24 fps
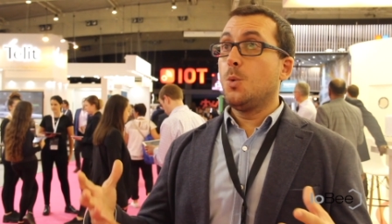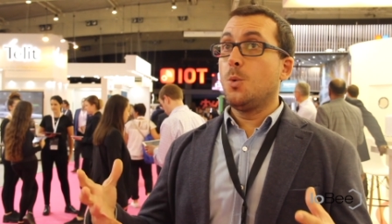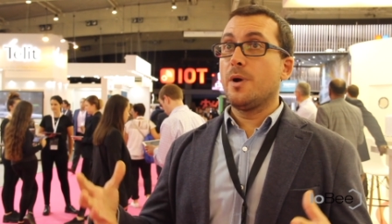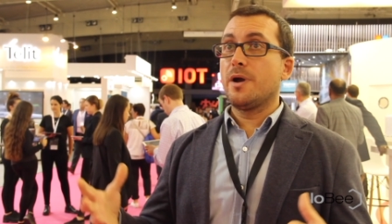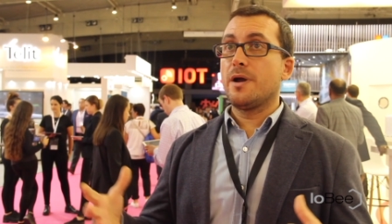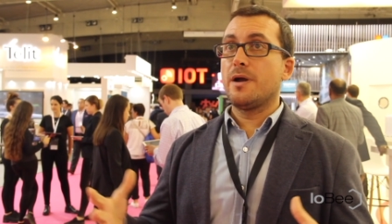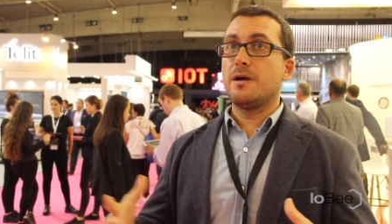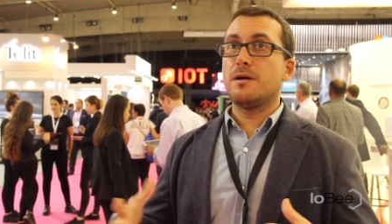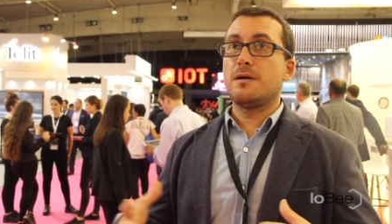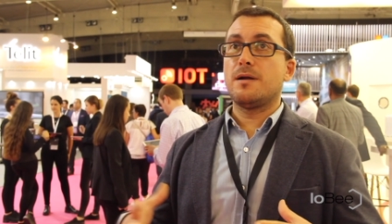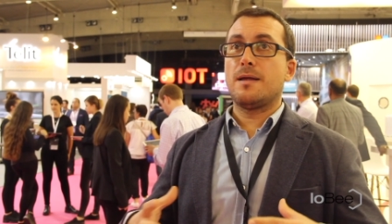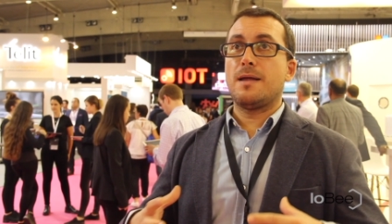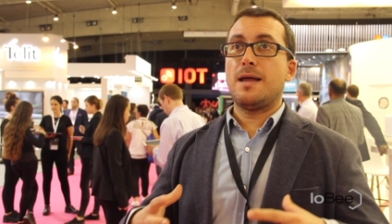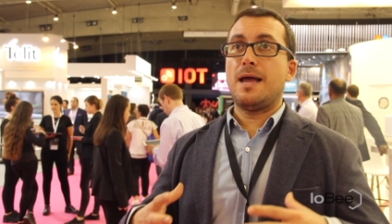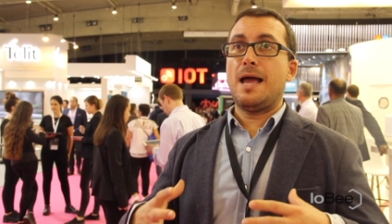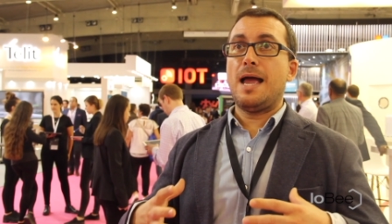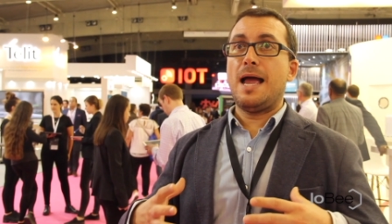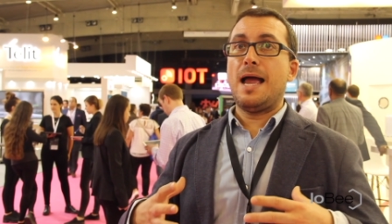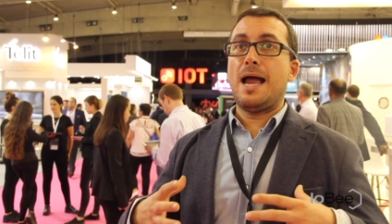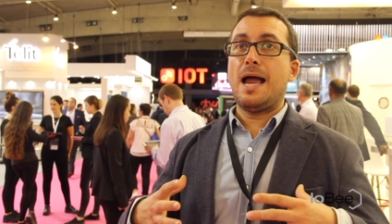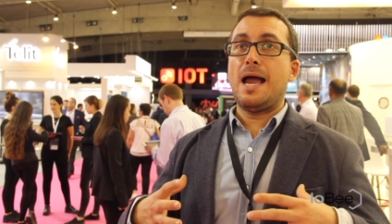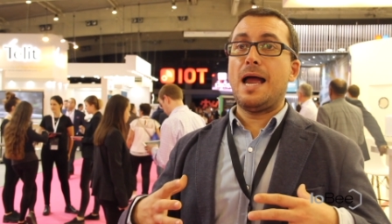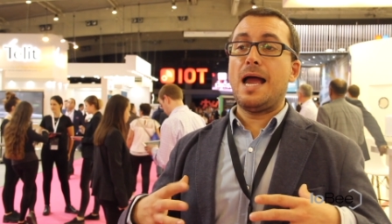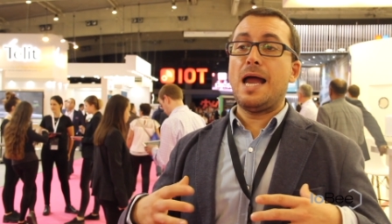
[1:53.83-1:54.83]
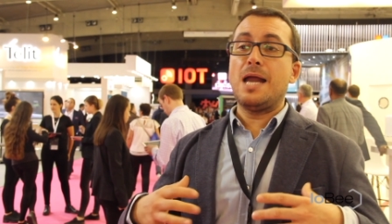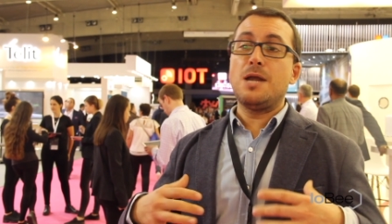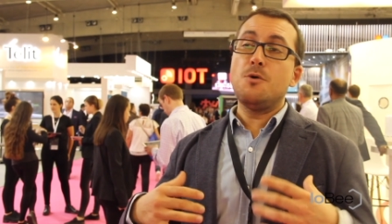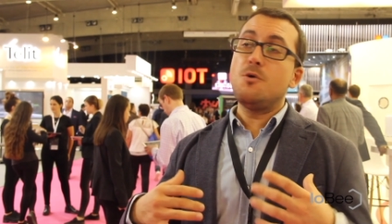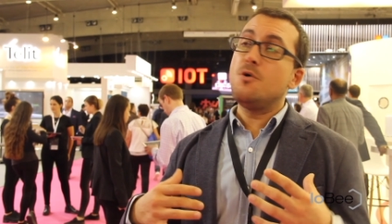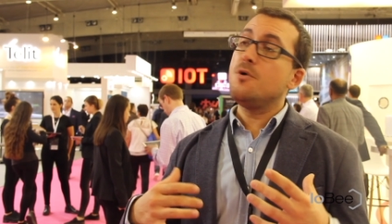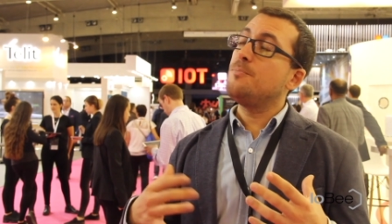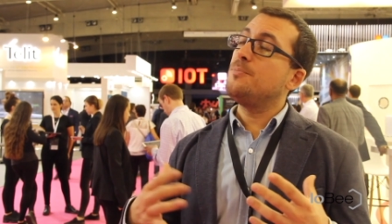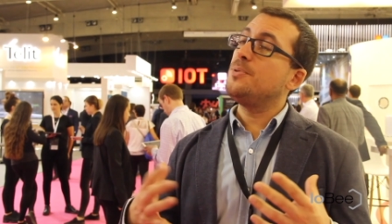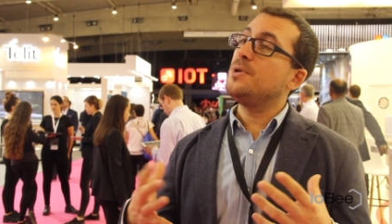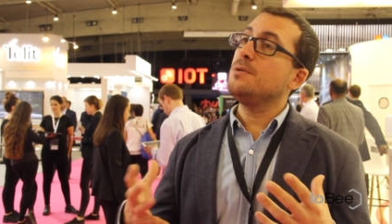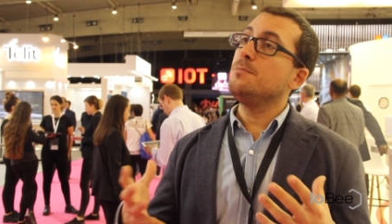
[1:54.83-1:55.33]
where uh, an
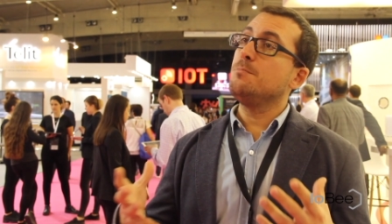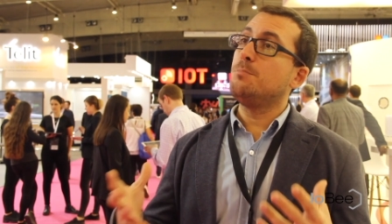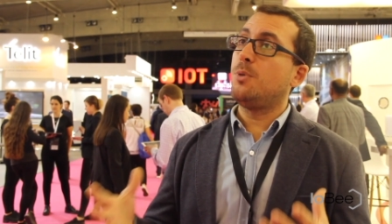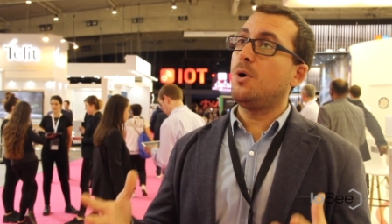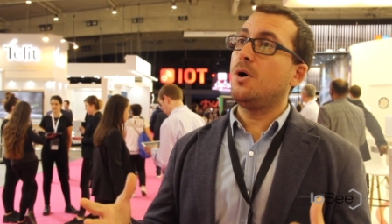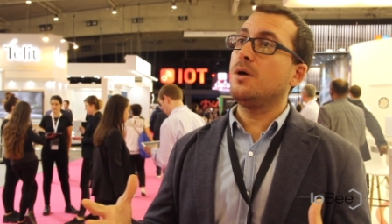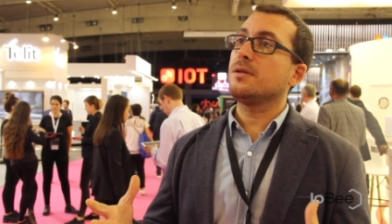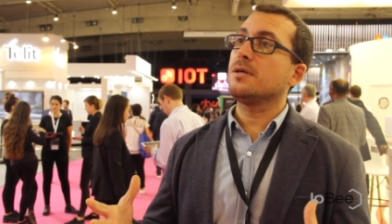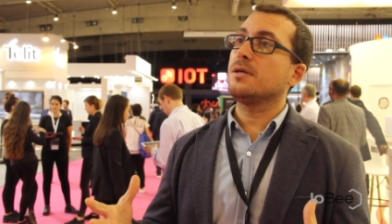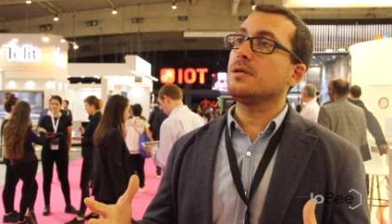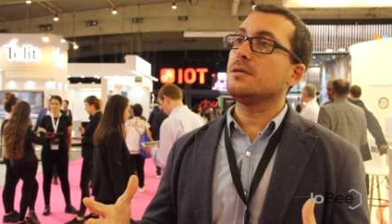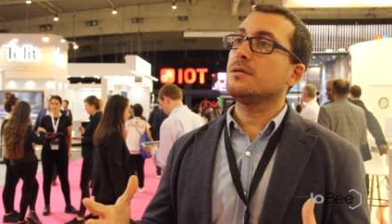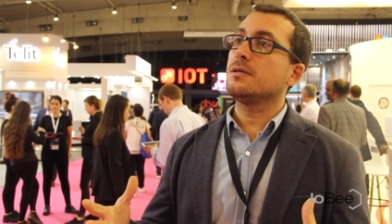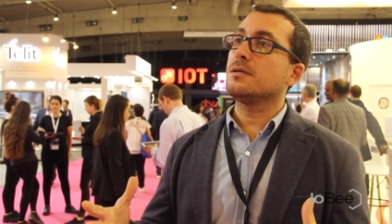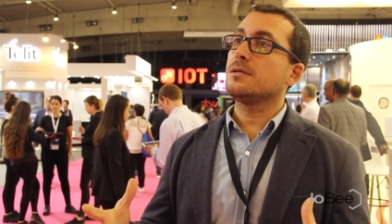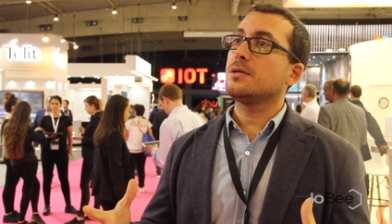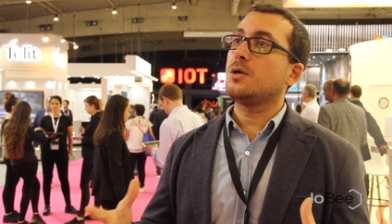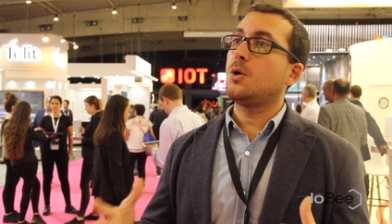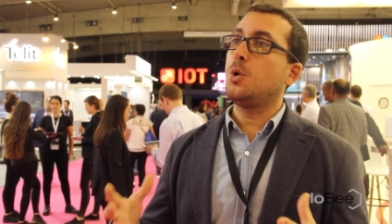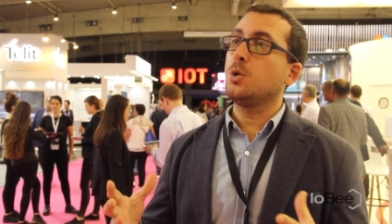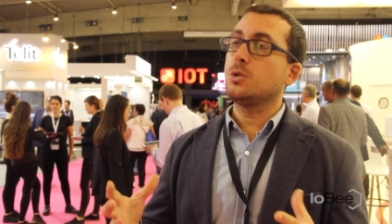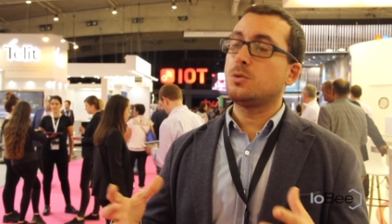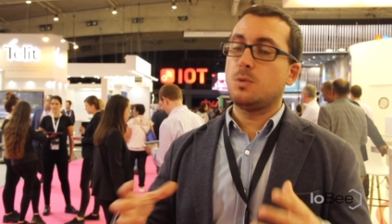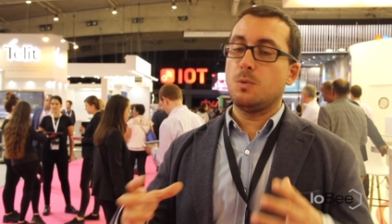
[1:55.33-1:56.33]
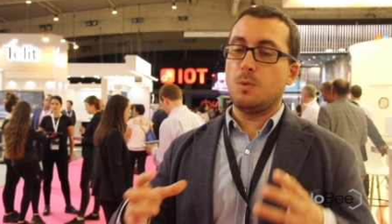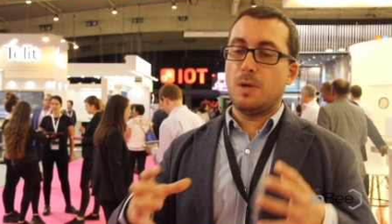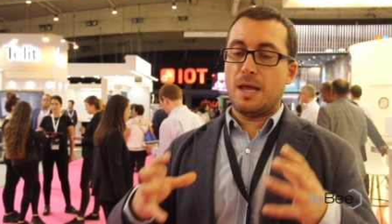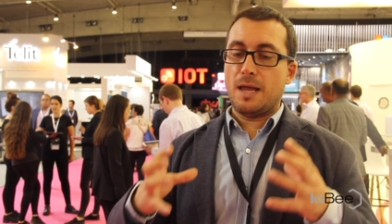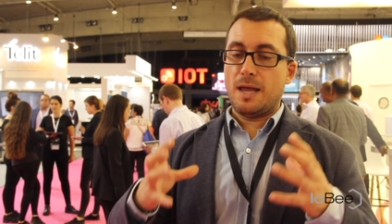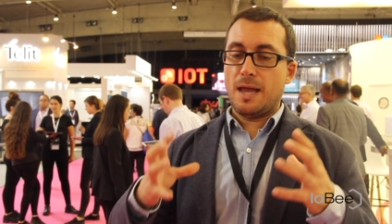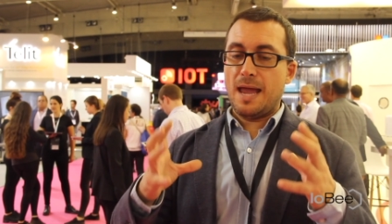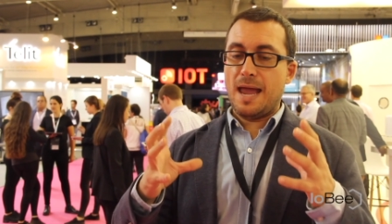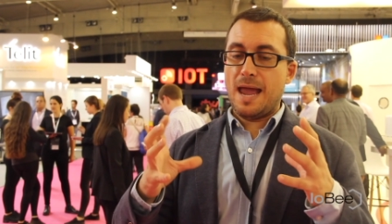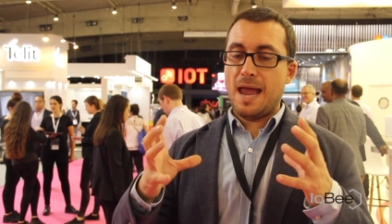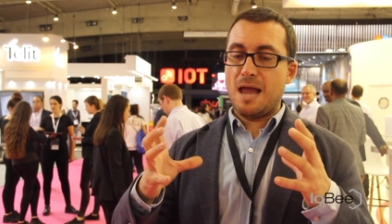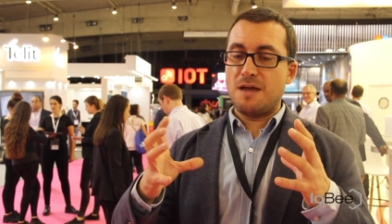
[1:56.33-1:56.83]
European body could
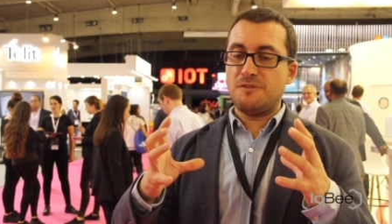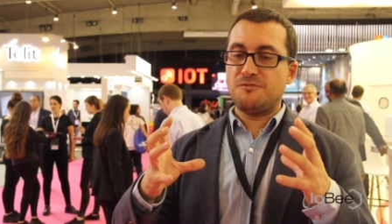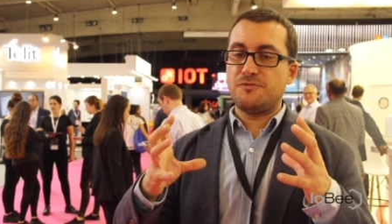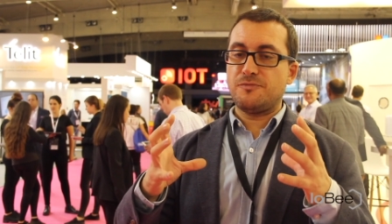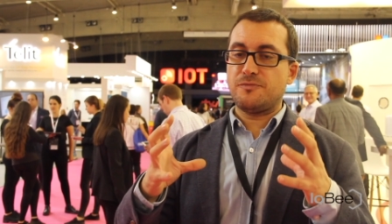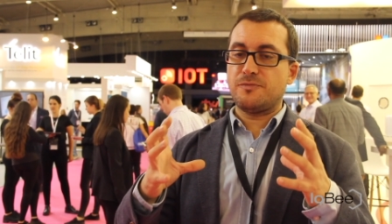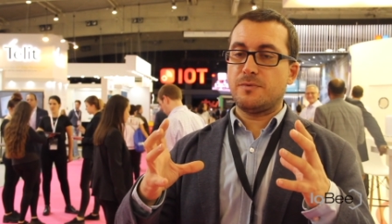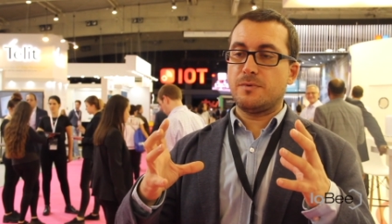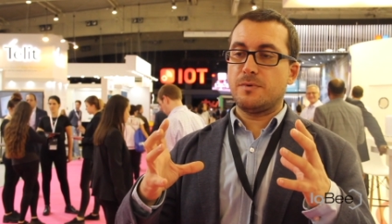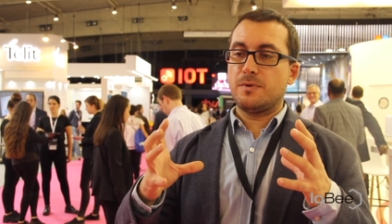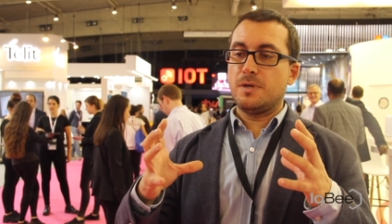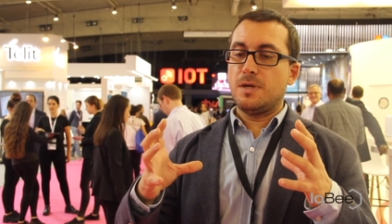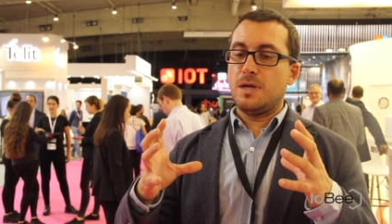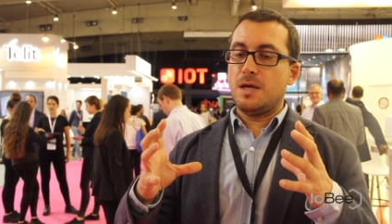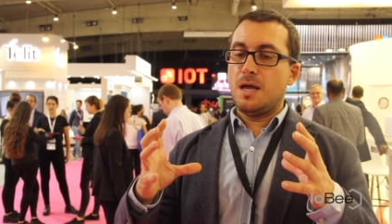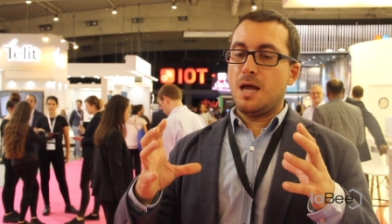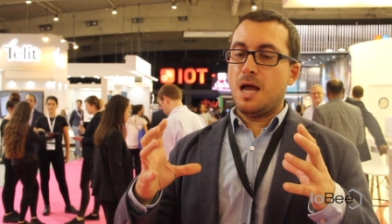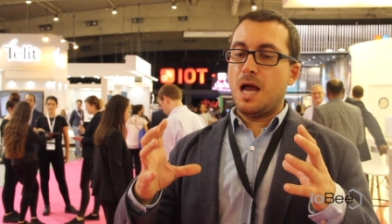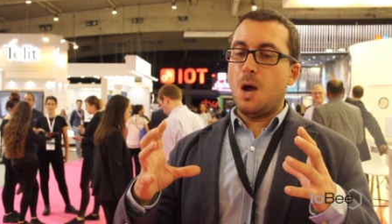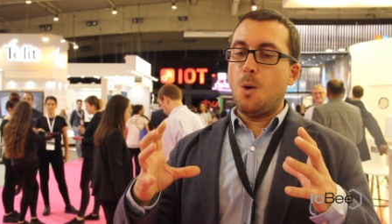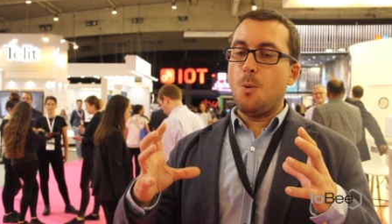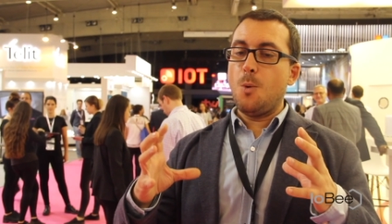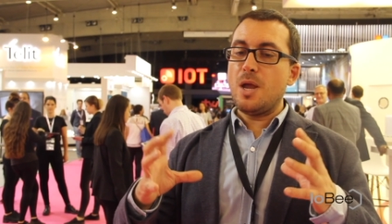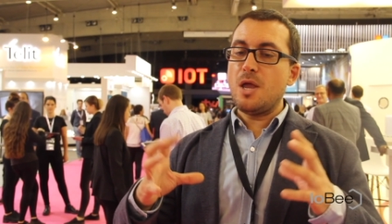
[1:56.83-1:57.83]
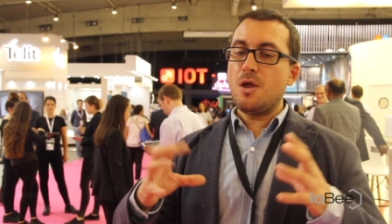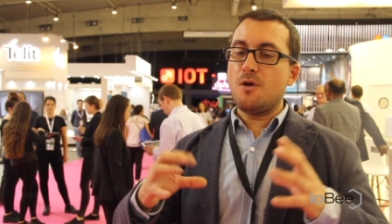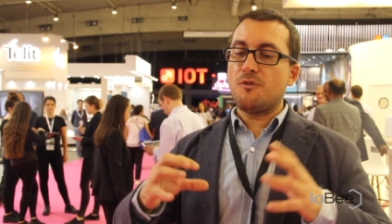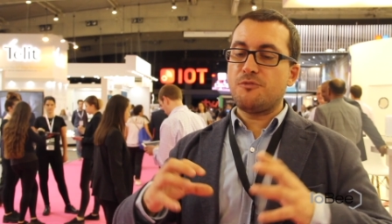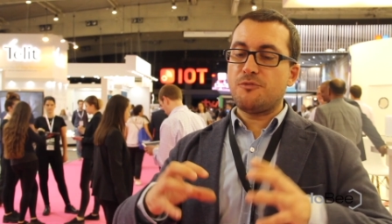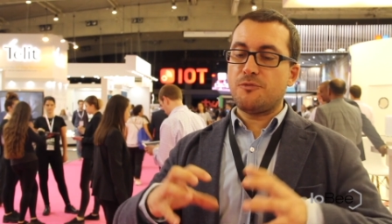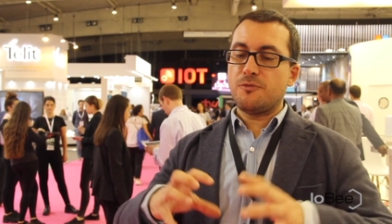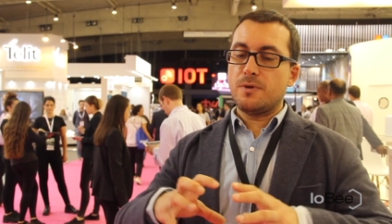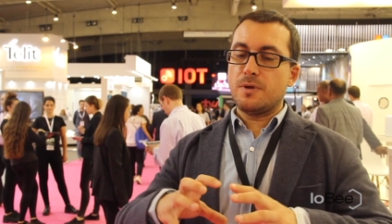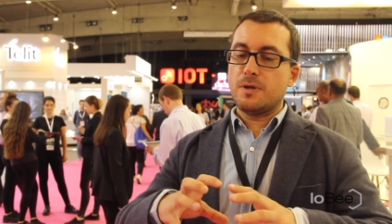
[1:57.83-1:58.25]
have a way of